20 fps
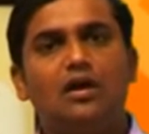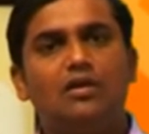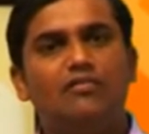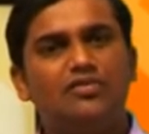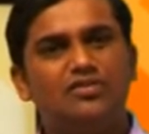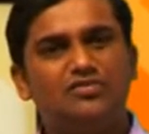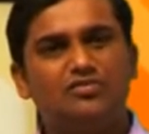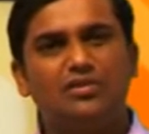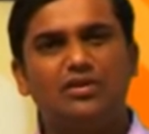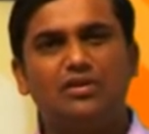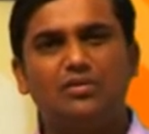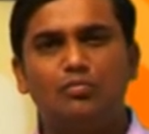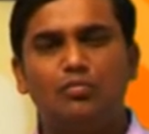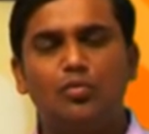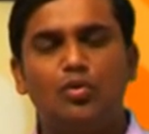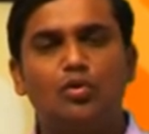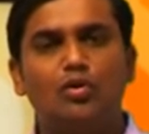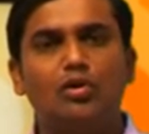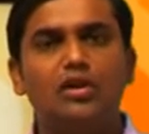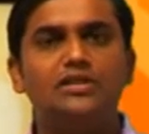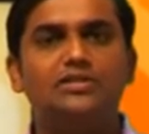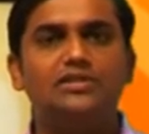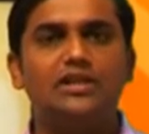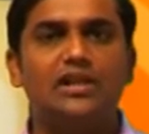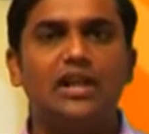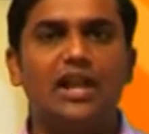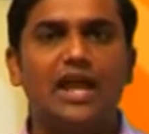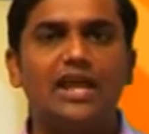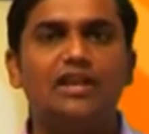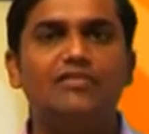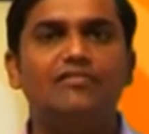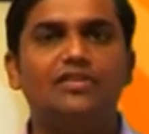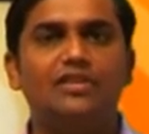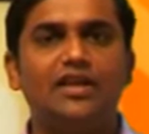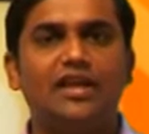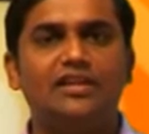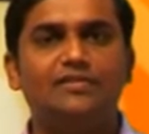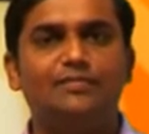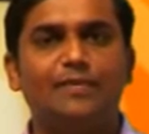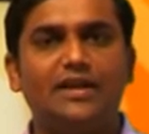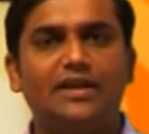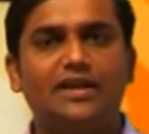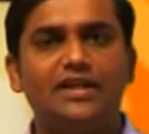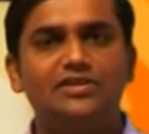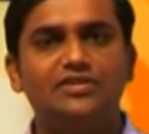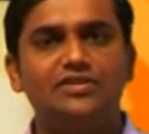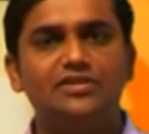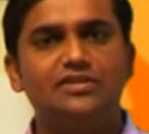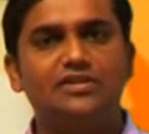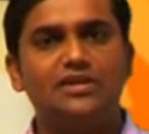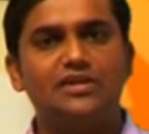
which were more or less in line with the expectations,